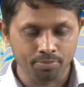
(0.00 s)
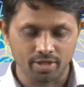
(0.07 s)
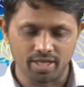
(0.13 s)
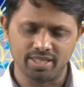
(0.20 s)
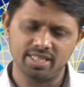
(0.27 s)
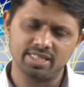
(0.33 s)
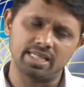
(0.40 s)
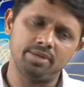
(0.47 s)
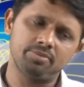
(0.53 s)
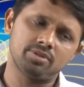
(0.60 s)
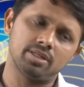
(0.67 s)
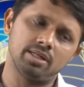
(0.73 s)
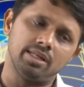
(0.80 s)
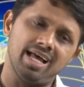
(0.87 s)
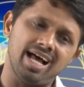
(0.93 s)
and this
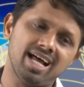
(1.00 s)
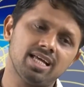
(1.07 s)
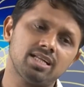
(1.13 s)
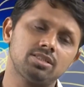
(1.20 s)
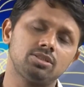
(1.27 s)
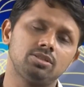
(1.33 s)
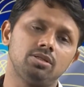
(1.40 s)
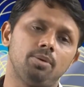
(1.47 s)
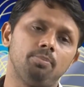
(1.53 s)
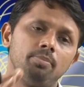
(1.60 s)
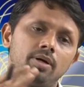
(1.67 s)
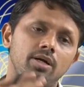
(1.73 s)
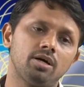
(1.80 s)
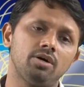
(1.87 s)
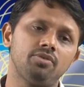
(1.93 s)
gives large
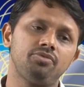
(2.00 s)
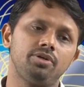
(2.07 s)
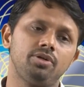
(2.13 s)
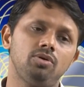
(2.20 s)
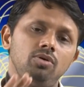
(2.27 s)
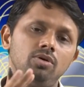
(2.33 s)
number of